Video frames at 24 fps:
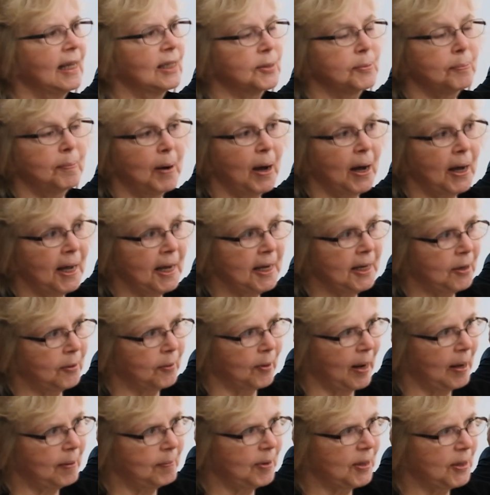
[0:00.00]
My
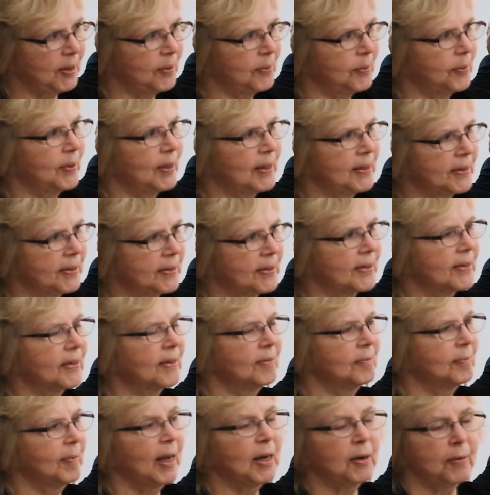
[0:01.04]

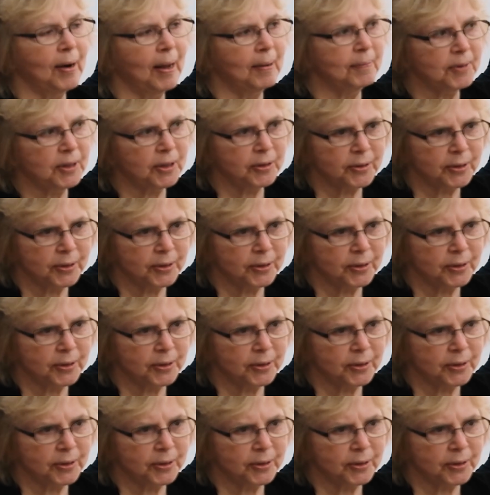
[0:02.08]
grandmother